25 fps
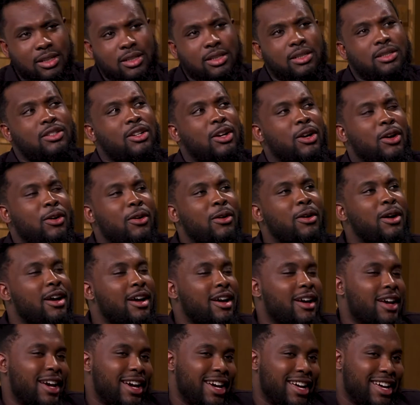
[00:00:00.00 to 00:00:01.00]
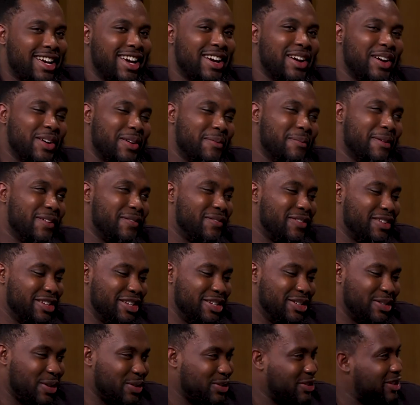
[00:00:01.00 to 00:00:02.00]
so I make funny
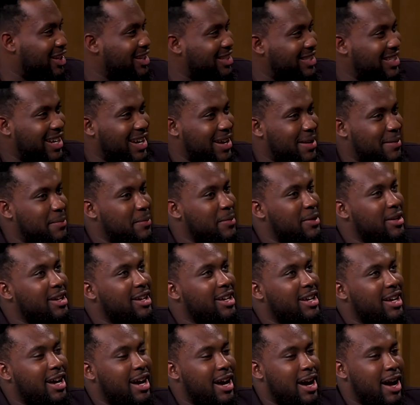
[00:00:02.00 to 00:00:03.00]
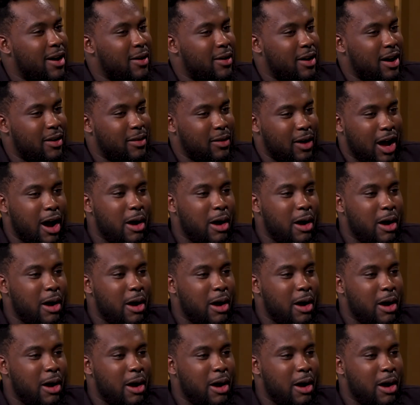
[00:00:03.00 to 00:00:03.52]
jokes all the time. I'll